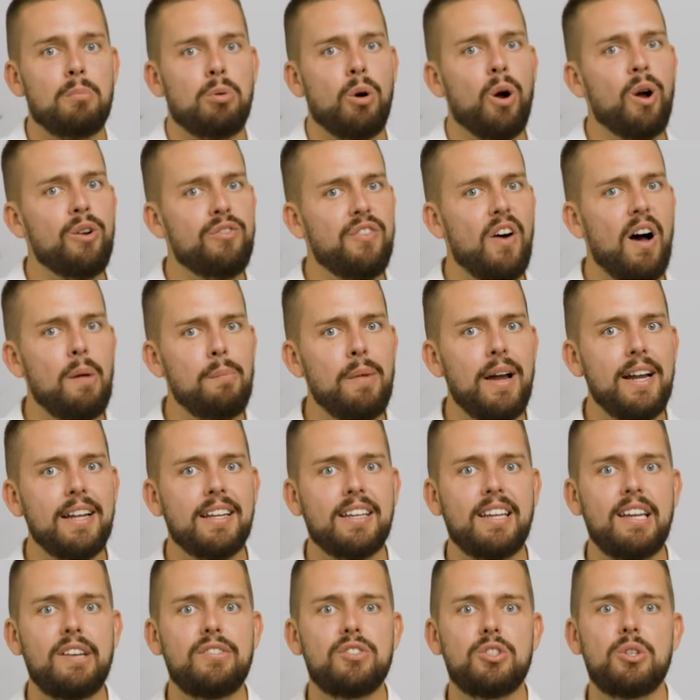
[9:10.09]

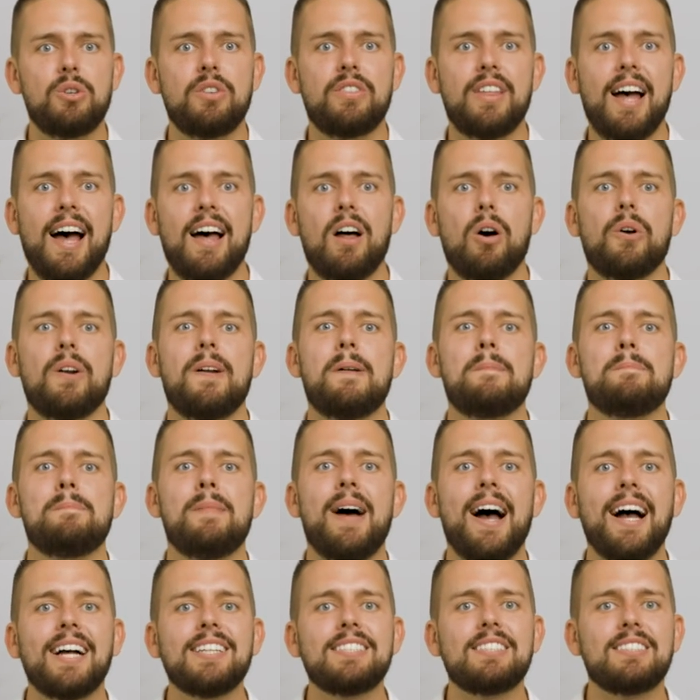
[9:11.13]
ProfileMate gives you that on a
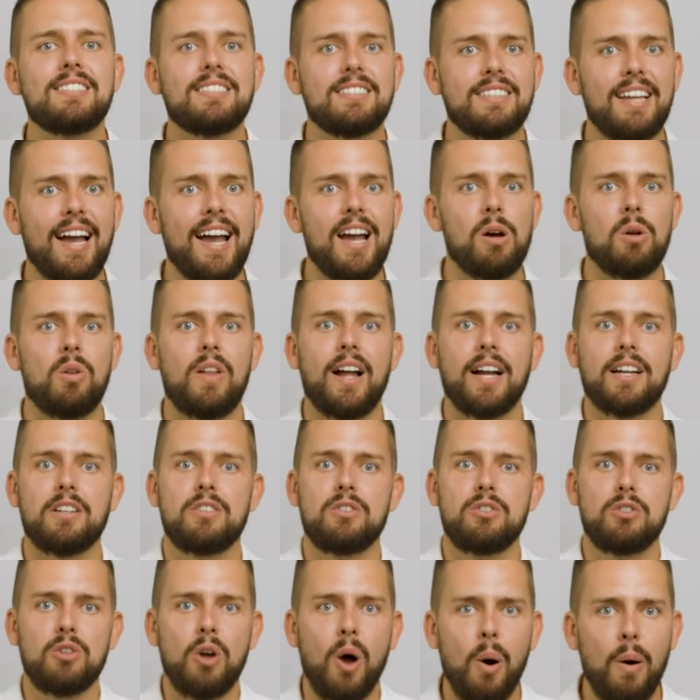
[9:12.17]
mass scale
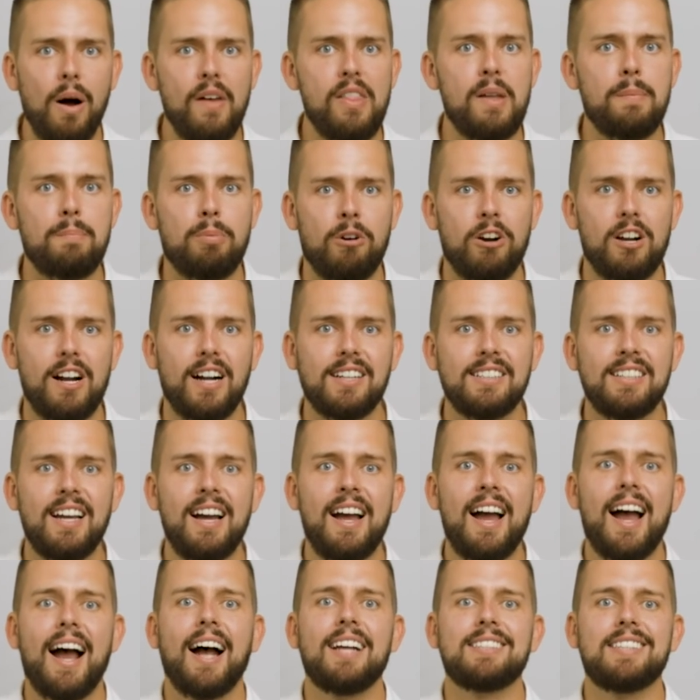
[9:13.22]
like no other
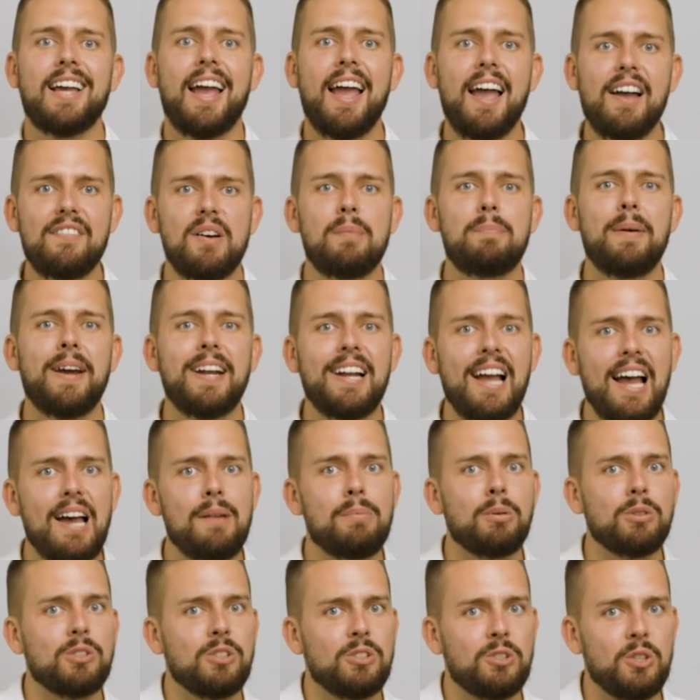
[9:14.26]
product has ever been
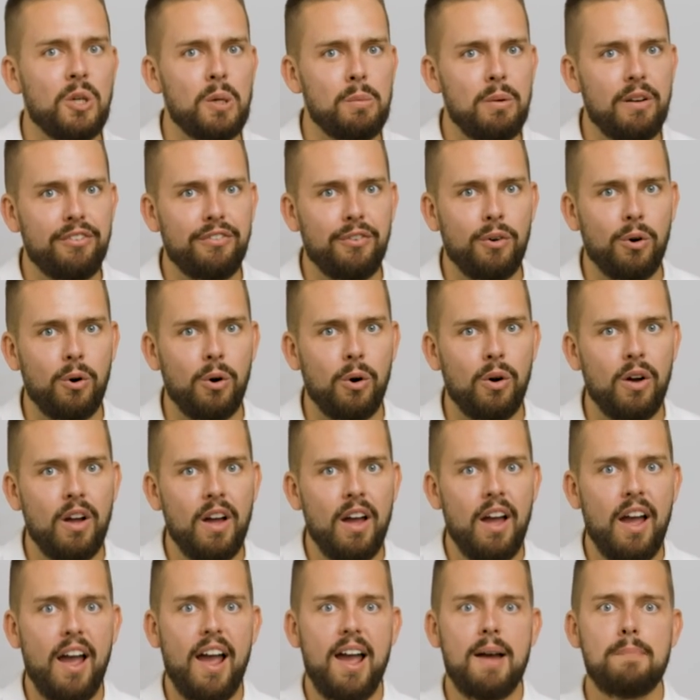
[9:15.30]
able to do before,